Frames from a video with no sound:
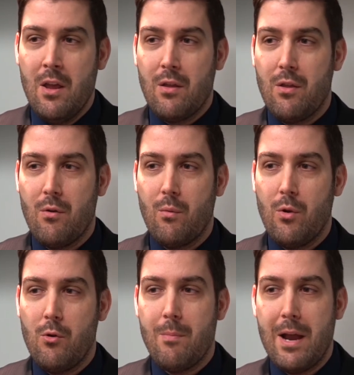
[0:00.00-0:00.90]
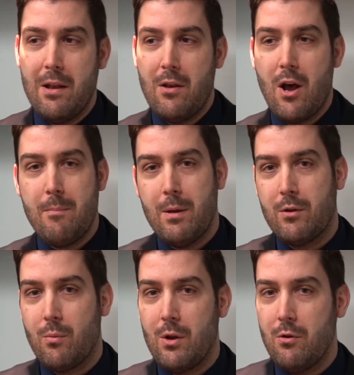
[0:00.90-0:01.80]
you might not be able
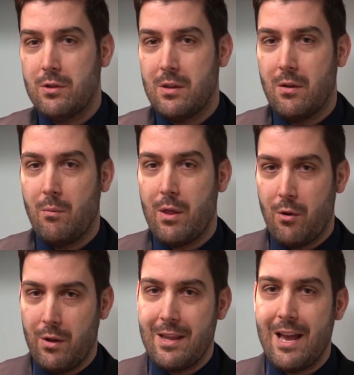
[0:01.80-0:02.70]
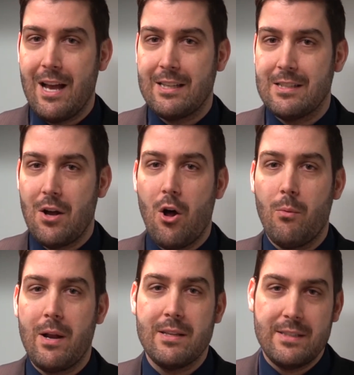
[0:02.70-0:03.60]
to reduce the withholding taxes all the
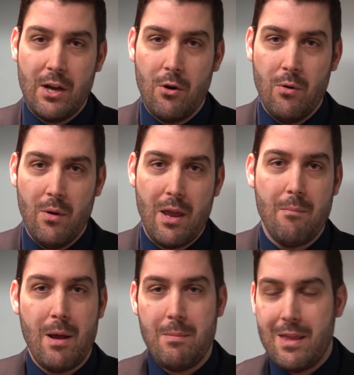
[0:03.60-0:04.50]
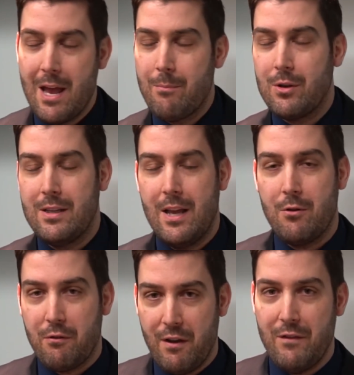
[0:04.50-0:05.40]
way to zero. It might be 10%
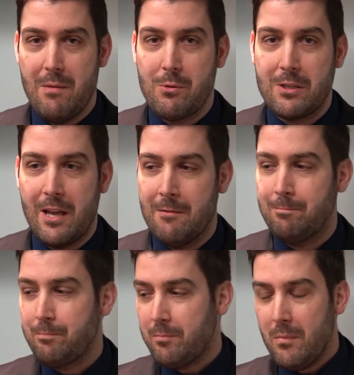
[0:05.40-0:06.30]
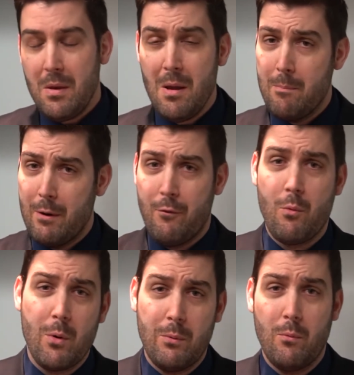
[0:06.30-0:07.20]
or 15%. But
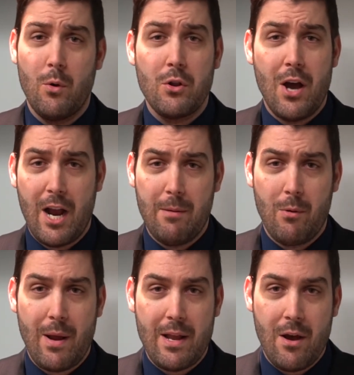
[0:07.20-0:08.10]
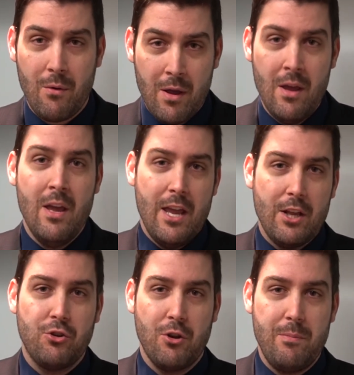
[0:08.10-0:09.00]
for what we're talking about right now,
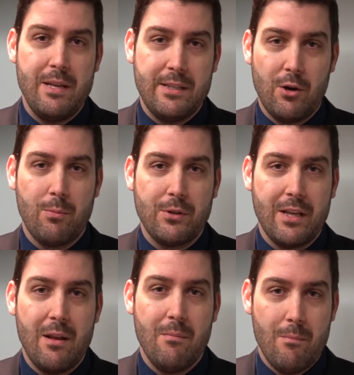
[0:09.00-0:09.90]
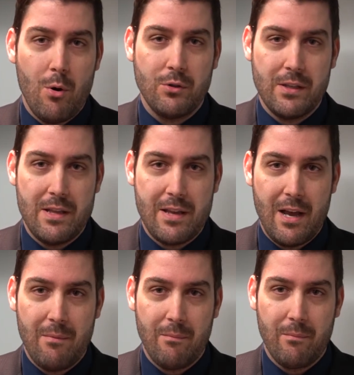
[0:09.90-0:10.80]
it should be 0% most of the
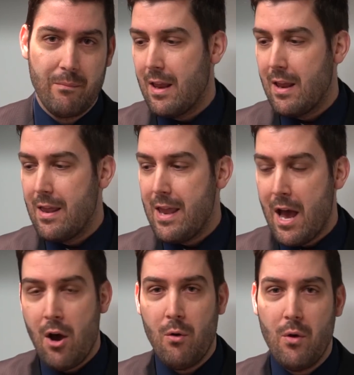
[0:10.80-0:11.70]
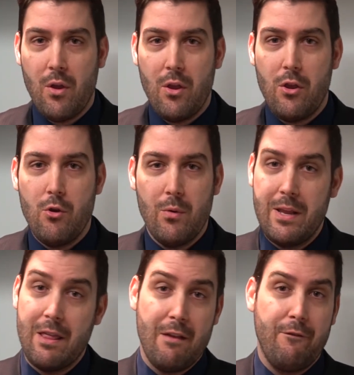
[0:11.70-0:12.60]
time. now you would
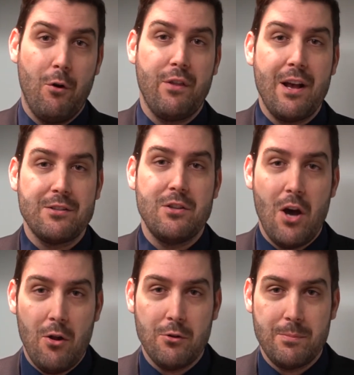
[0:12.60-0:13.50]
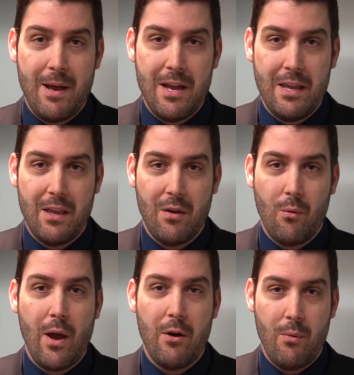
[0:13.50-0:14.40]
get the full $1,000 back
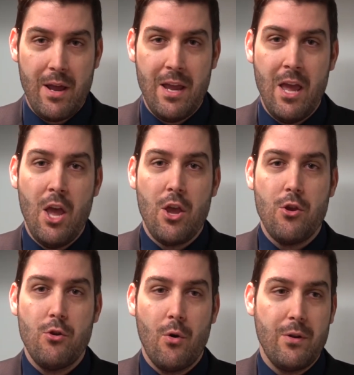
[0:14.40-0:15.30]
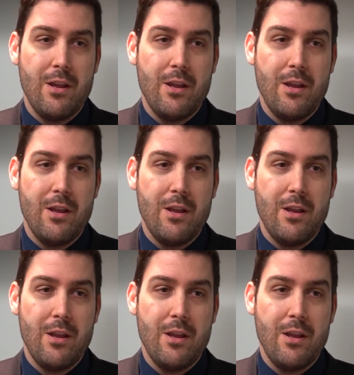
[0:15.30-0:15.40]
right away. You don't